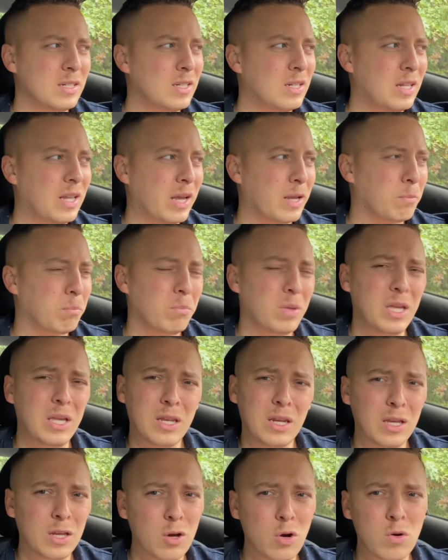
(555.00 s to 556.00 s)
like
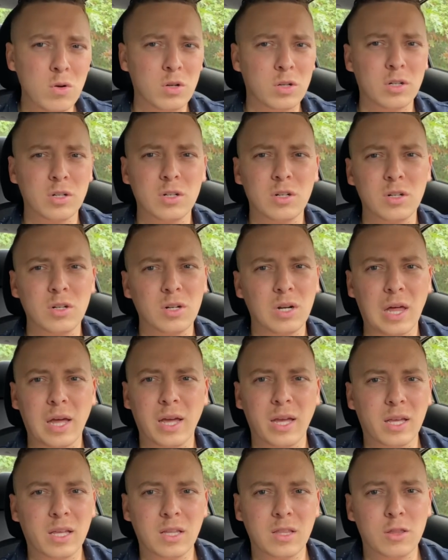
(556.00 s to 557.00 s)
mediocre
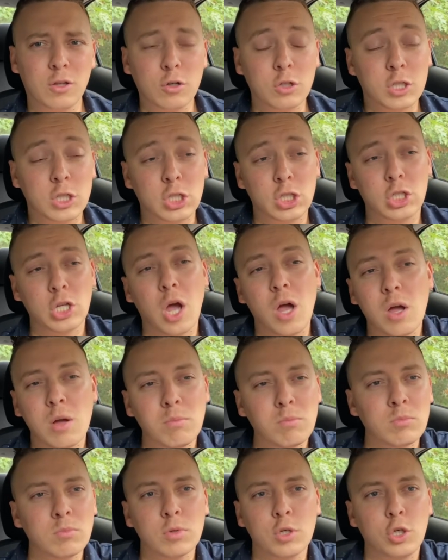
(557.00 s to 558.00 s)
like there's
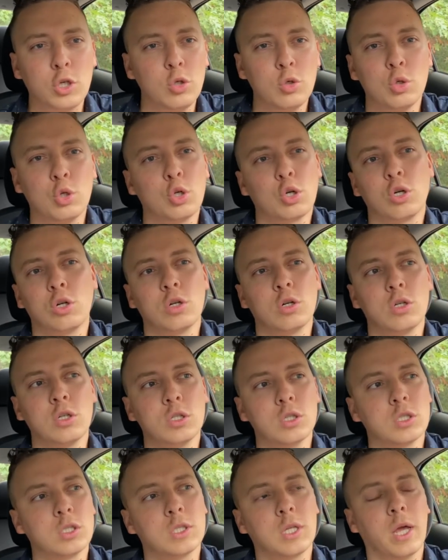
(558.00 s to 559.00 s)
some cute
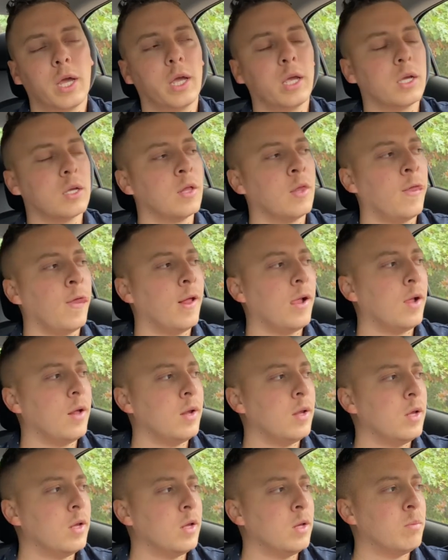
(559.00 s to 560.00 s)
girls like
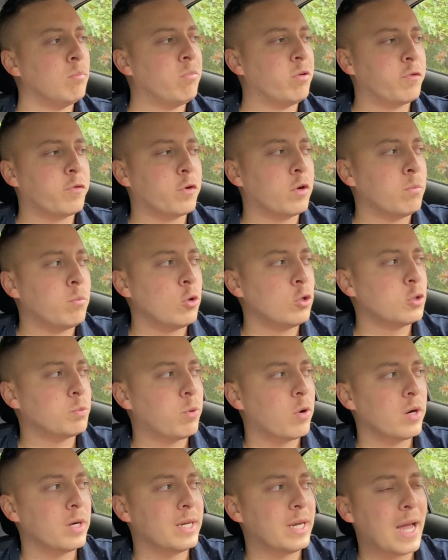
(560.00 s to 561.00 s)
but for the most
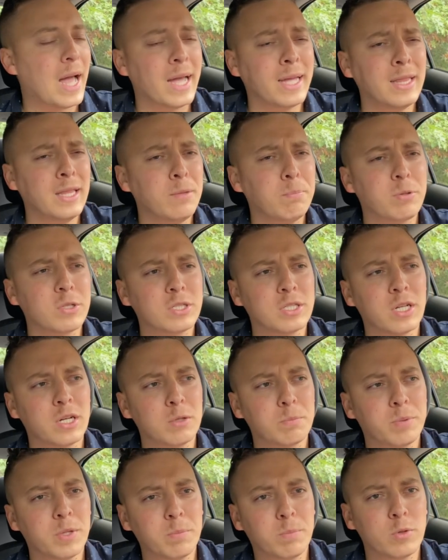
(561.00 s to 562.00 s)
part 90%
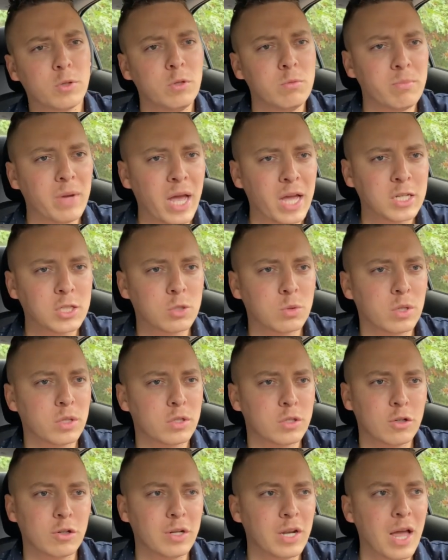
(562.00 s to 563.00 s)
of people you match
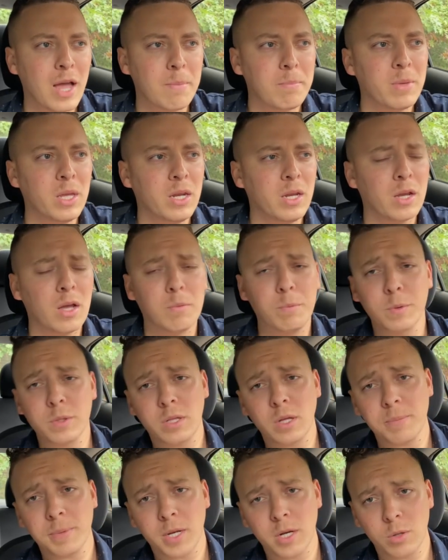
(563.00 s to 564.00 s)
with you're not meeting up with
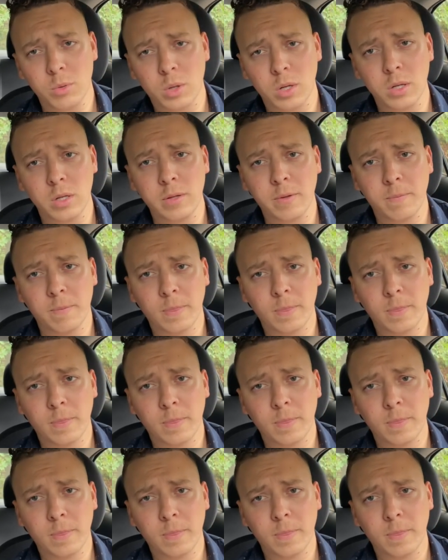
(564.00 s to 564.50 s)
them anyway